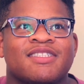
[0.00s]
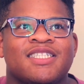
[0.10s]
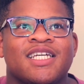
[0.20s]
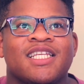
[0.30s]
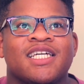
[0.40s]

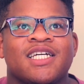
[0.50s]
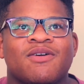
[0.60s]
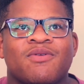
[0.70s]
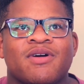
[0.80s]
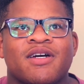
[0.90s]

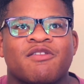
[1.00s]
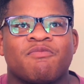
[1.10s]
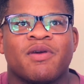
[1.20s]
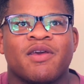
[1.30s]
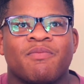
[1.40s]
Dealing
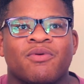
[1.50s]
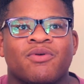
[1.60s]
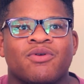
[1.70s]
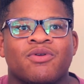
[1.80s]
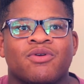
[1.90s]
with
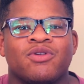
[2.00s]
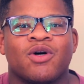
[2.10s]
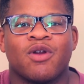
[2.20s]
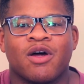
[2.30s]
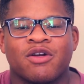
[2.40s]
people who
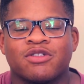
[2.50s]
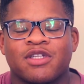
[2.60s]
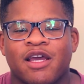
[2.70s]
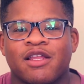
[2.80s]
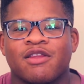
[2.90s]
don't
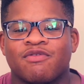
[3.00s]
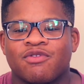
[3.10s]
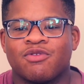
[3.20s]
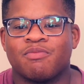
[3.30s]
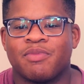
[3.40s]
understand the
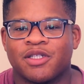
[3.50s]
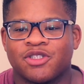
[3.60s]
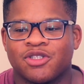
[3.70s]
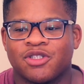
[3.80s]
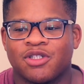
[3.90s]
full
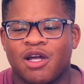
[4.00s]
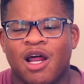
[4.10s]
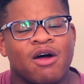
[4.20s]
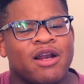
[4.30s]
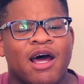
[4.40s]
picture.
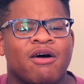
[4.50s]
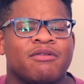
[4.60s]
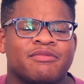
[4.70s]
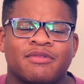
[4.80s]
No.